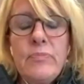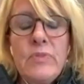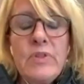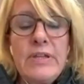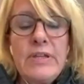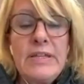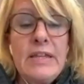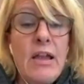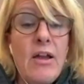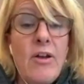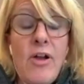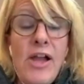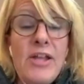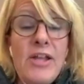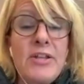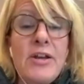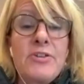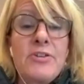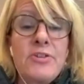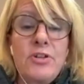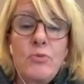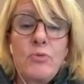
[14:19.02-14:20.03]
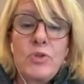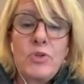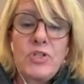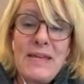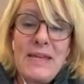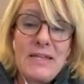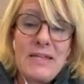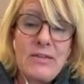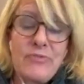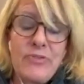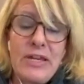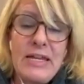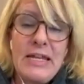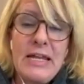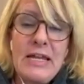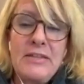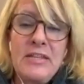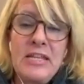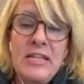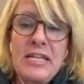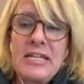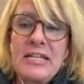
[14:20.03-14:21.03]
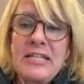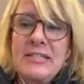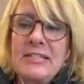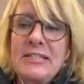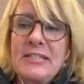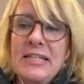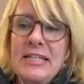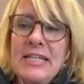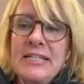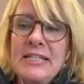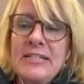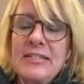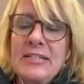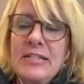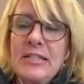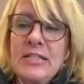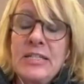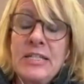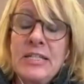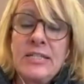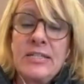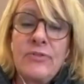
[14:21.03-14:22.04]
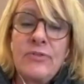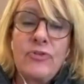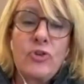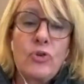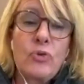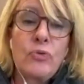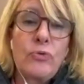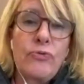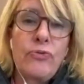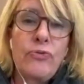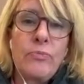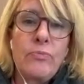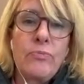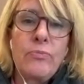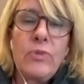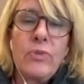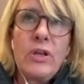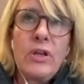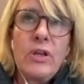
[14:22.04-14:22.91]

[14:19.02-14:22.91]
yeah, I don't know what to make of it. I think it's difficult from